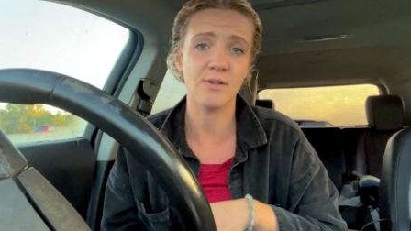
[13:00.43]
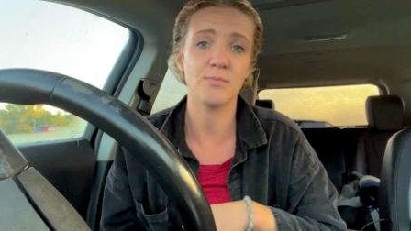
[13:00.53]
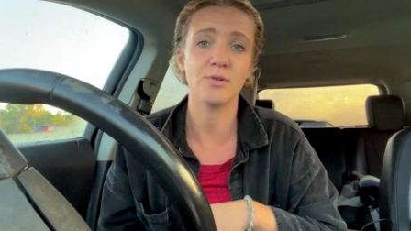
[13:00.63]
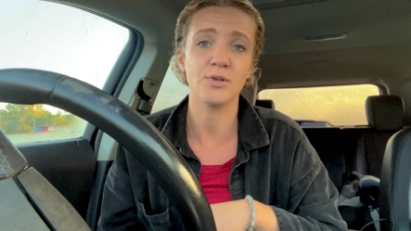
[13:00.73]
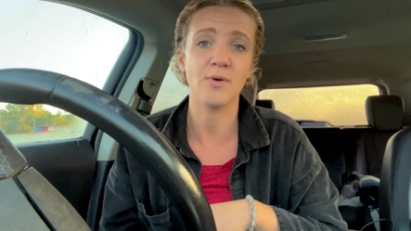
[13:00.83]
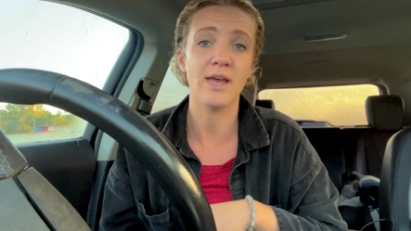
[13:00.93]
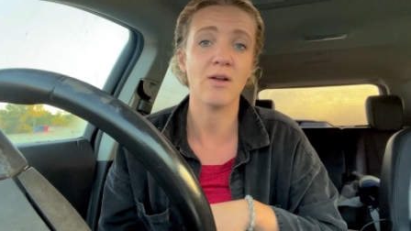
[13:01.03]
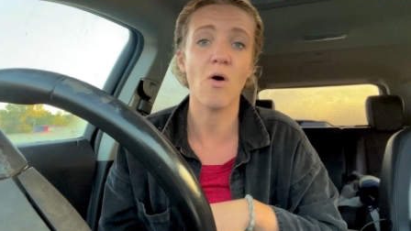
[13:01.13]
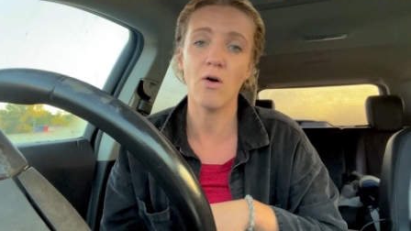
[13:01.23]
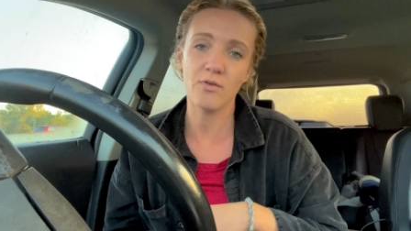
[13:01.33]
Viplidu and
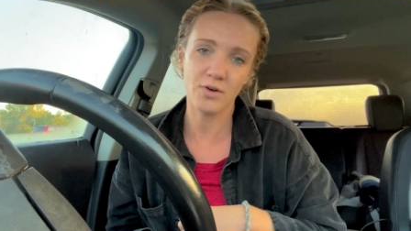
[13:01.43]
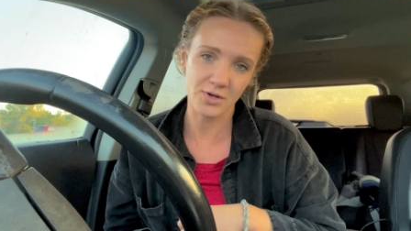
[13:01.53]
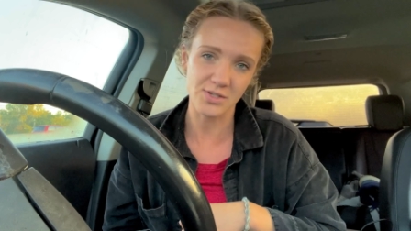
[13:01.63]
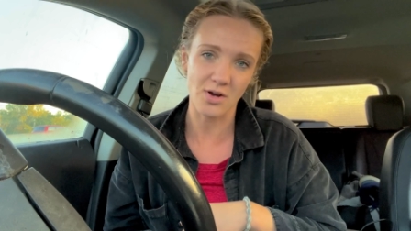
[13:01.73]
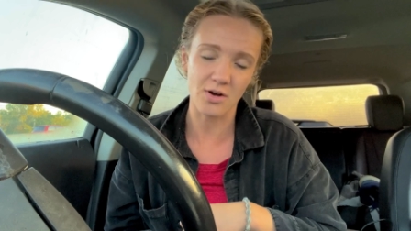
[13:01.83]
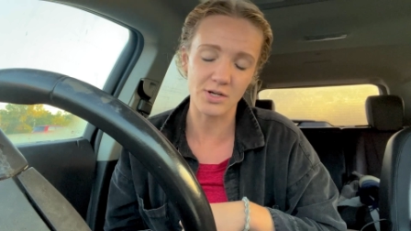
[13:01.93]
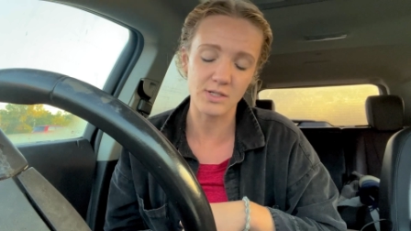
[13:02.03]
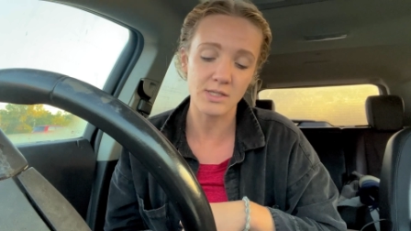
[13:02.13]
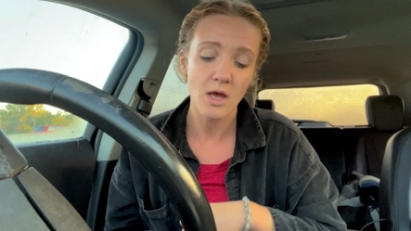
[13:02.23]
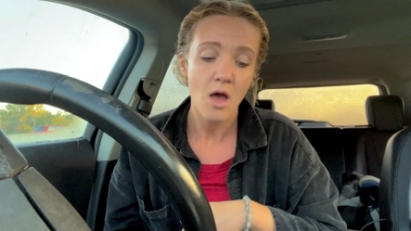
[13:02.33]
all of her
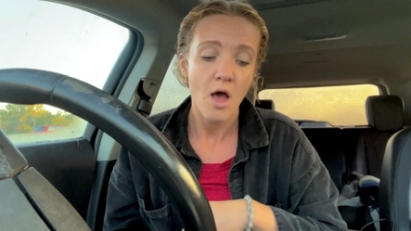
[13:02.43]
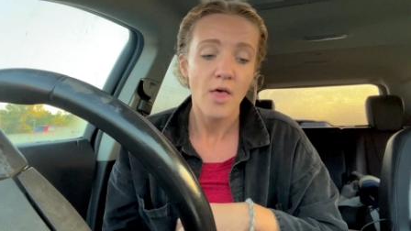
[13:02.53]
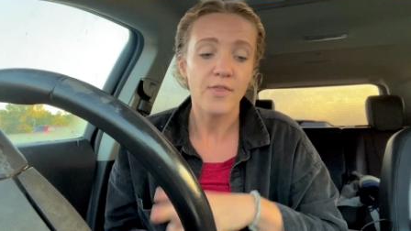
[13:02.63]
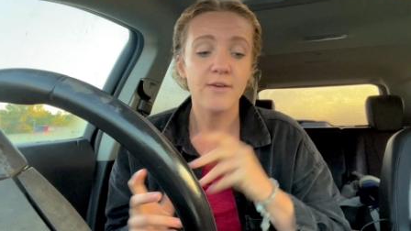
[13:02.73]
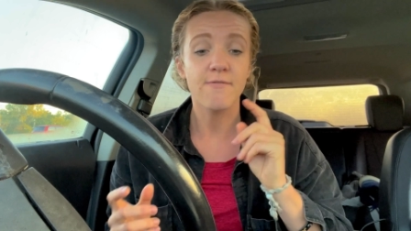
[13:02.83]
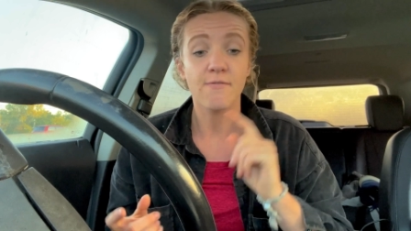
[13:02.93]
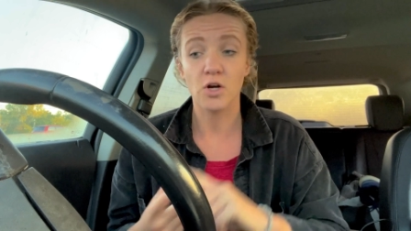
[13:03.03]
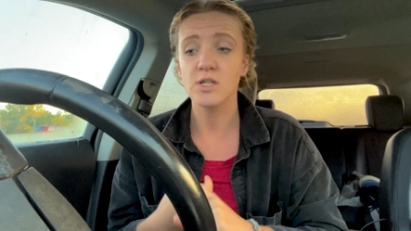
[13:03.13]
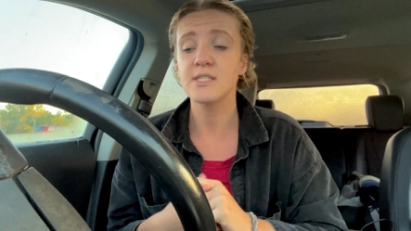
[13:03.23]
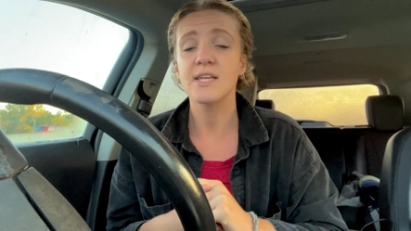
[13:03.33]
daughters. The
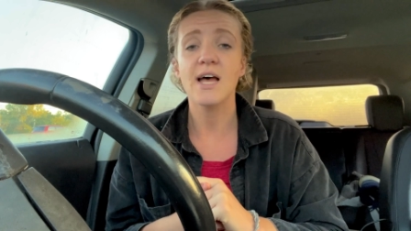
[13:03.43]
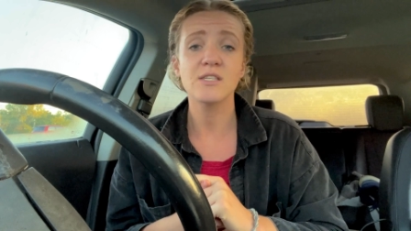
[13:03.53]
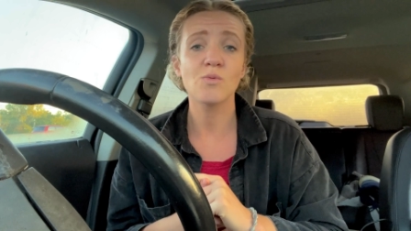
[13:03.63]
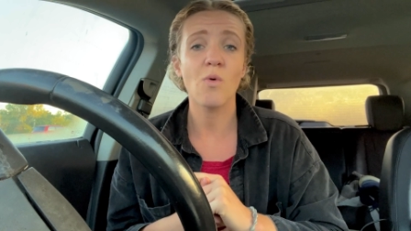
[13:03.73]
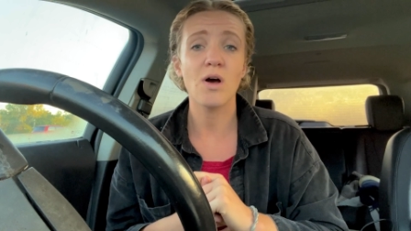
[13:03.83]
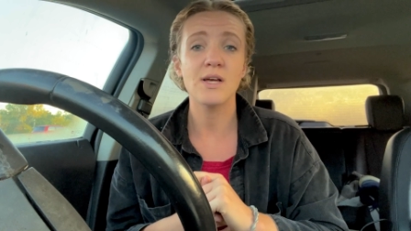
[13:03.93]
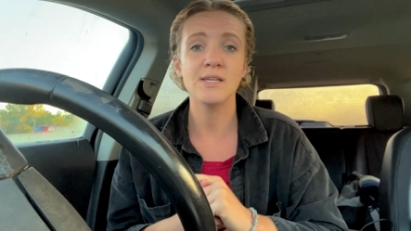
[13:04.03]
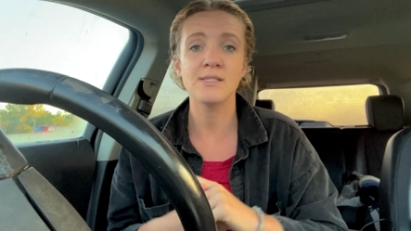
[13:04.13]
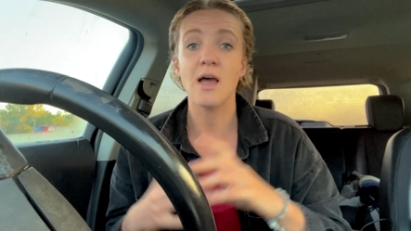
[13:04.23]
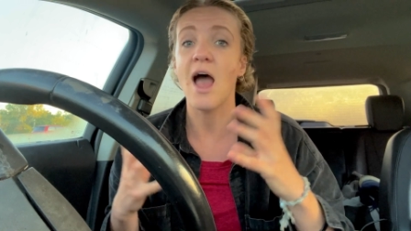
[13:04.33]
first test
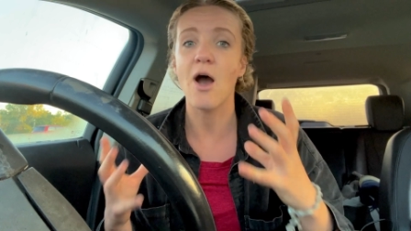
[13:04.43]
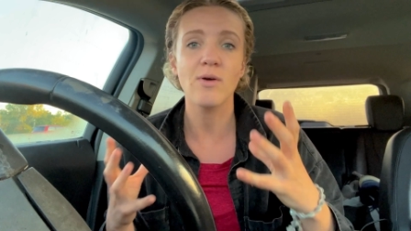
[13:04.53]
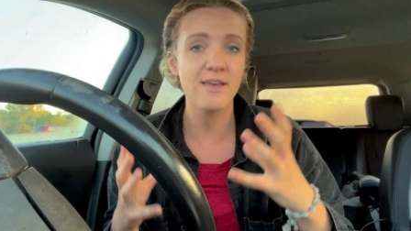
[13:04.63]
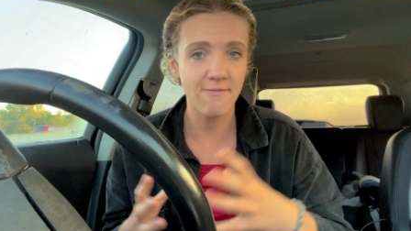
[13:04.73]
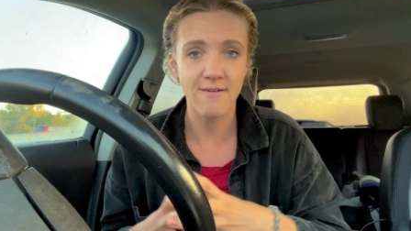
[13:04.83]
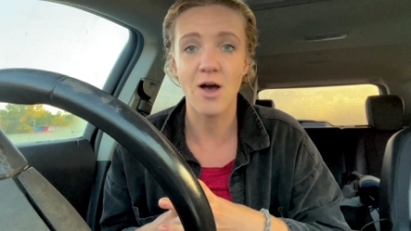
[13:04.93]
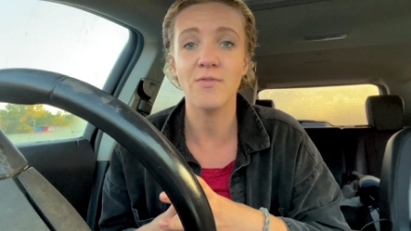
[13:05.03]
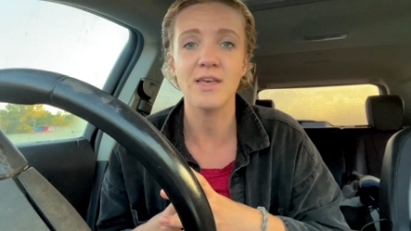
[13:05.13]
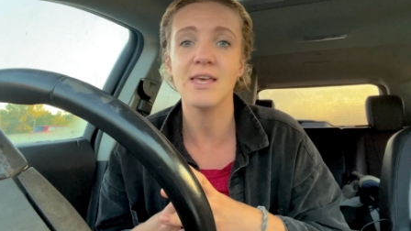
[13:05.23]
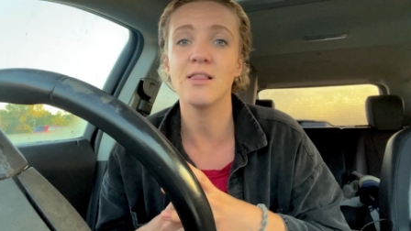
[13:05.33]
was how he found
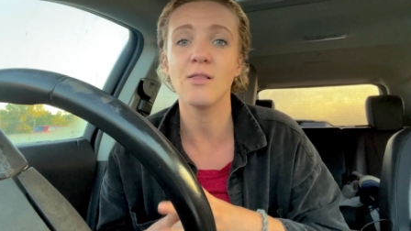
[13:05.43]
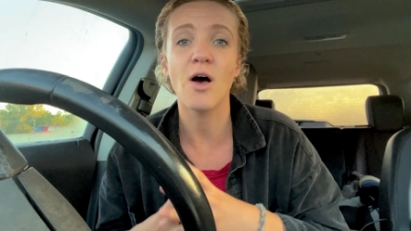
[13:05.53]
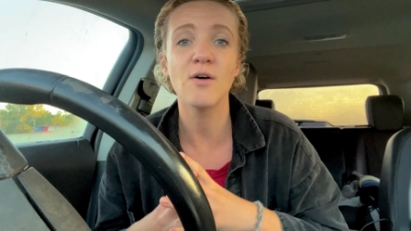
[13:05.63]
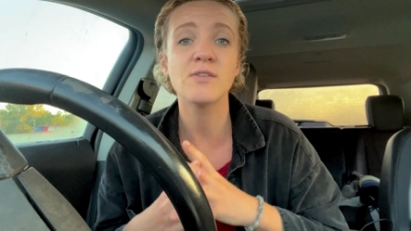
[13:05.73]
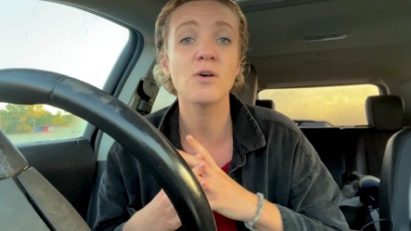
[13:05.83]
that he loves